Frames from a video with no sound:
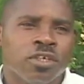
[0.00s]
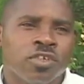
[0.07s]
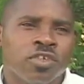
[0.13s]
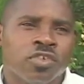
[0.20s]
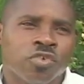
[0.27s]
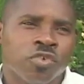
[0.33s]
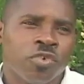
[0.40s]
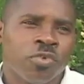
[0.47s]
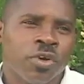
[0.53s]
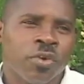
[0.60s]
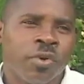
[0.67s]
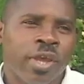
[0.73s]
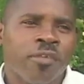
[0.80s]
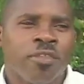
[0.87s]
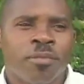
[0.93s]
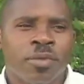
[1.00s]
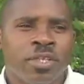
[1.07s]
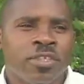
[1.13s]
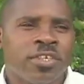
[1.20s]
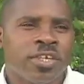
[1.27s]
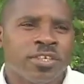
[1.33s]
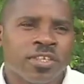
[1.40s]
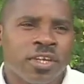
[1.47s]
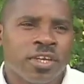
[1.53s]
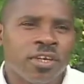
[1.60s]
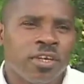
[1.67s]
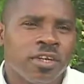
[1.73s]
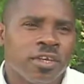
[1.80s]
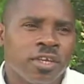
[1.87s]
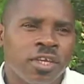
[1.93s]
So we have not been tested
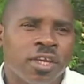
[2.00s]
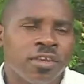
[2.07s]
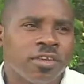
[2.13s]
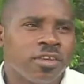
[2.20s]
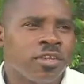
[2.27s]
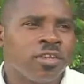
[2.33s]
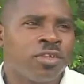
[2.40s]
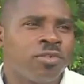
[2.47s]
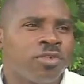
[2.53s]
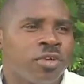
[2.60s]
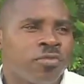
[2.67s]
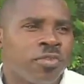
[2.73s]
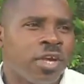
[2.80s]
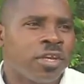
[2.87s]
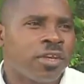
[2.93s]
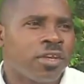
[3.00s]
yet in terms of that,